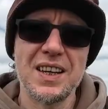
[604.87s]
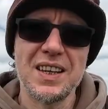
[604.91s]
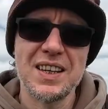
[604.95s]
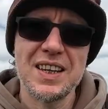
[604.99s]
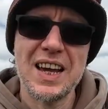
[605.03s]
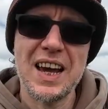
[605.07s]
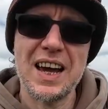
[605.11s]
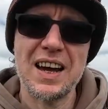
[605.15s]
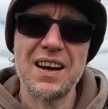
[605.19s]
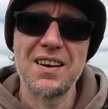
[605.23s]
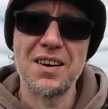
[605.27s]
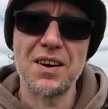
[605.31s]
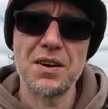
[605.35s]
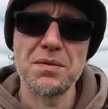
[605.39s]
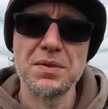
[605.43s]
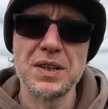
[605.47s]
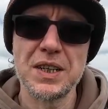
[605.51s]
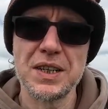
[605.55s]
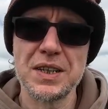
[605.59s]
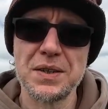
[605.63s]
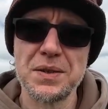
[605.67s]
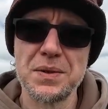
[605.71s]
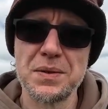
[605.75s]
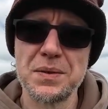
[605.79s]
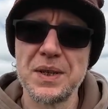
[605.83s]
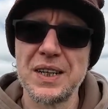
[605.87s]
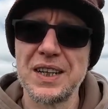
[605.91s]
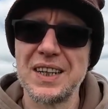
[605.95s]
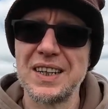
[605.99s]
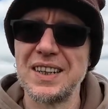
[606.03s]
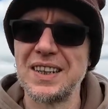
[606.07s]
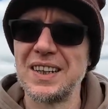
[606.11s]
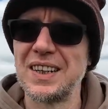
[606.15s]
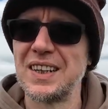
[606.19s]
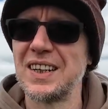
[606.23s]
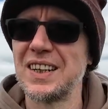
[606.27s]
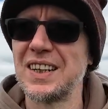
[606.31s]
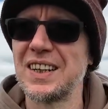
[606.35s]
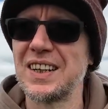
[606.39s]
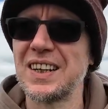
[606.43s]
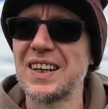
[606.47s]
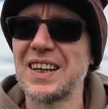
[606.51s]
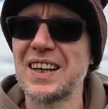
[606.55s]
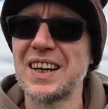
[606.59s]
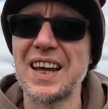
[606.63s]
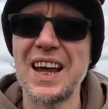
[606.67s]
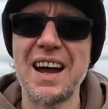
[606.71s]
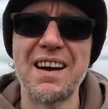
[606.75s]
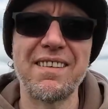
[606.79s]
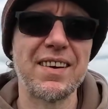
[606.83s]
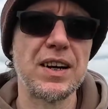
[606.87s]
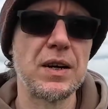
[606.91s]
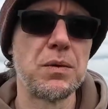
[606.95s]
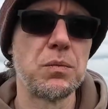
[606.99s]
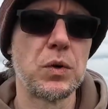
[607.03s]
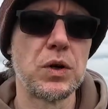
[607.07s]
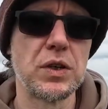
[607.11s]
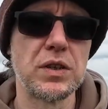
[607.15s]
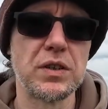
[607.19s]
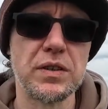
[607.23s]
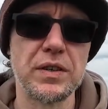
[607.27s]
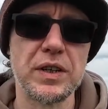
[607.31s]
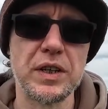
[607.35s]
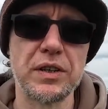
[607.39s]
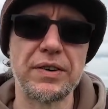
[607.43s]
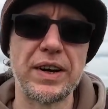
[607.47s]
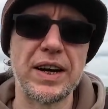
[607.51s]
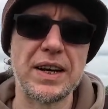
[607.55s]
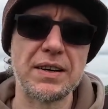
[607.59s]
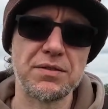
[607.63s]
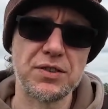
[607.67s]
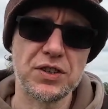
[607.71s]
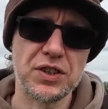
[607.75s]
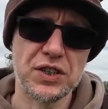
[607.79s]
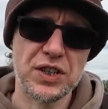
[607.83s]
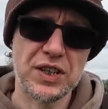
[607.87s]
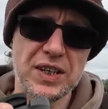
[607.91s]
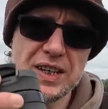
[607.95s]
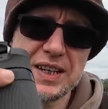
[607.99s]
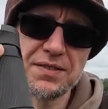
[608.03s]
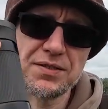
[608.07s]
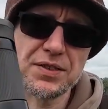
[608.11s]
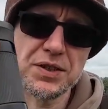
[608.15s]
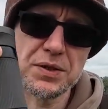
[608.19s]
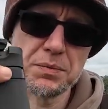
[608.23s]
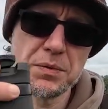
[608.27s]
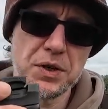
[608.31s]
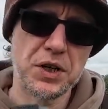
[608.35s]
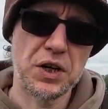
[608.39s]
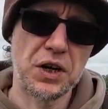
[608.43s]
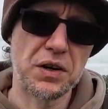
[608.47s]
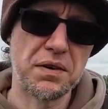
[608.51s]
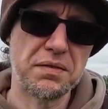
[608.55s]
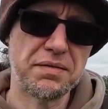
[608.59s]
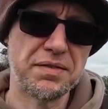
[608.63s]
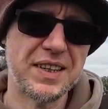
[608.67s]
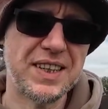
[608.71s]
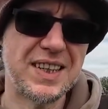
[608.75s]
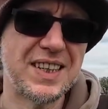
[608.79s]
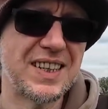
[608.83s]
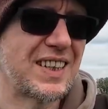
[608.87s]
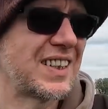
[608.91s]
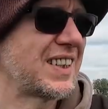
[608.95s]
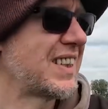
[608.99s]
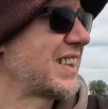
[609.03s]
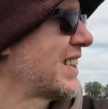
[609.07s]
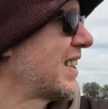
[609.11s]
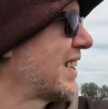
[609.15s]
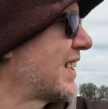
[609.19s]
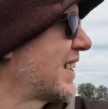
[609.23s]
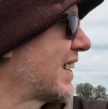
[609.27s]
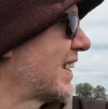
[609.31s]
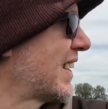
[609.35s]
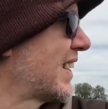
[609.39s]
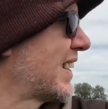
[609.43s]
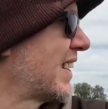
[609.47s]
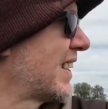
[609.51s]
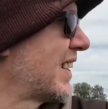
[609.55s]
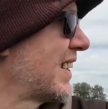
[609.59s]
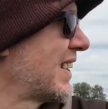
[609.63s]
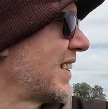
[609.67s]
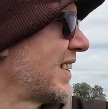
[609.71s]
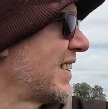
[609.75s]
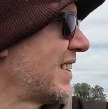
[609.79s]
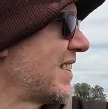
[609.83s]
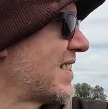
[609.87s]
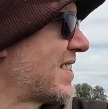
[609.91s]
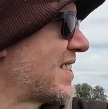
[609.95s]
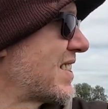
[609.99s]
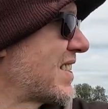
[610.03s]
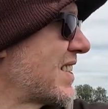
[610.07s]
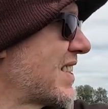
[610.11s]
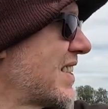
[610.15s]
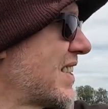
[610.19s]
yeah, I'm going to carry on wandering around, just going to have some coffee and